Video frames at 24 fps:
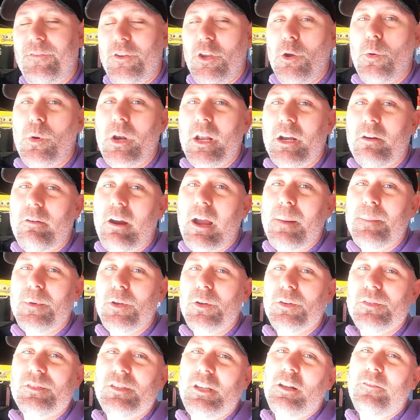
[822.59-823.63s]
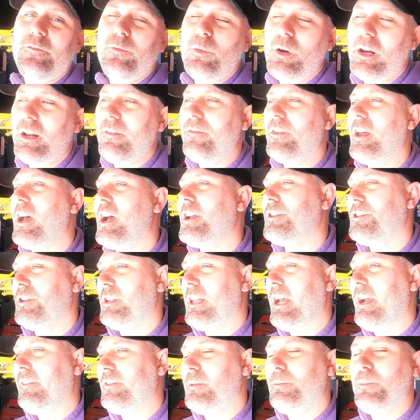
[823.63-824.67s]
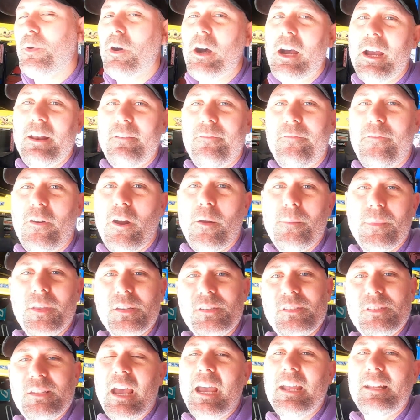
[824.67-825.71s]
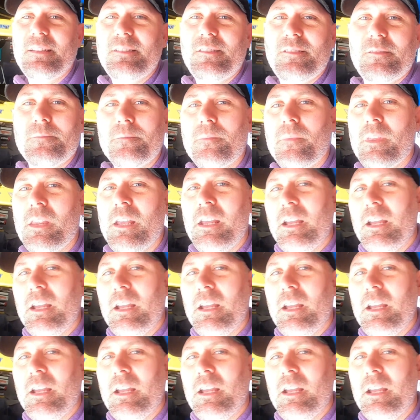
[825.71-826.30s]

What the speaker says: If you want to grab yourself one of those, you'll have to buy it from the States.